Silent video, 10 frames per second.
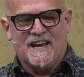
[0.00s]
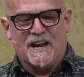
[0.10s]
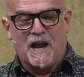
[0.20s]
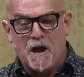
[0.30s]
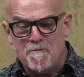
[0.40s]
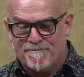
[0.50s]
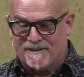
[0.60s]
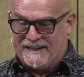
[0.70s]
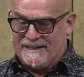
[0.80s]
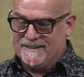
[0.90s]
and
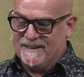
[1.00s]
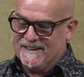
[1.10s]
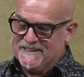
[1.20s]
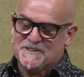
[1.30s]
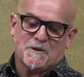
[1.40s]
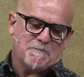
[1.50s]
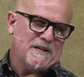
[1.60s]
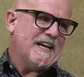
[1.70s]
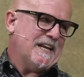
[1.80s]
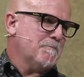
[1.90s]
hopefully stop you
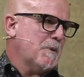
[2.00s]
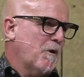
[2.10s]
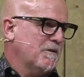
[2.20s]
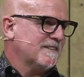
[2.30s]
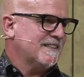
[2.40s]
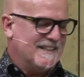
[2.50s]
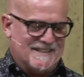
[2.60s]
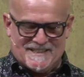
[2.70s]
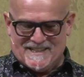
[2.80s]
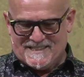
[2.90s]
getting bogged in
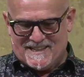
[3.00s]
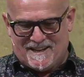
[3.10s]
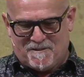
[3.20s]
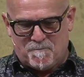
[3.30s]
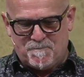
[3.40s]
the detail.